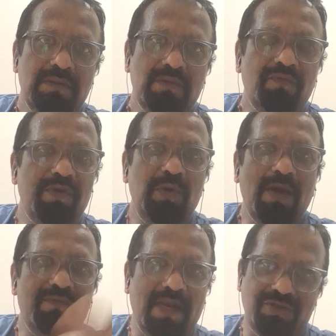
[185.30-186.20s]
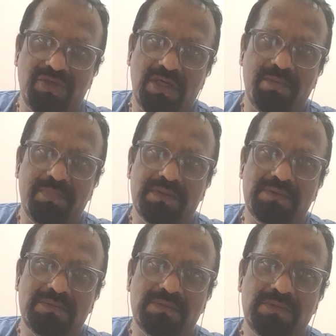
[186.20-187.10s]
So when you have rational numbers,
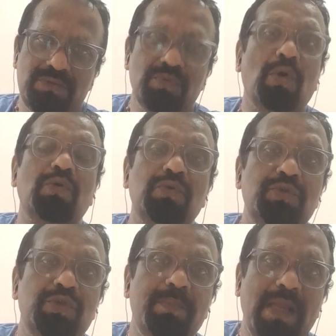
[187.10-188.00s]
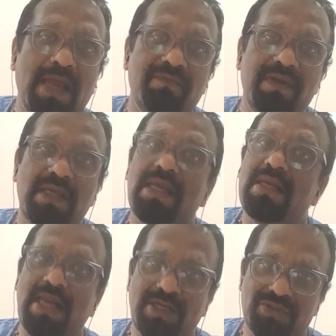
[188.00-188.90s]
you also should be having
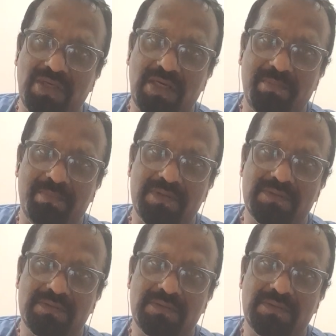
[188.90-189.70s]
irrational numbers.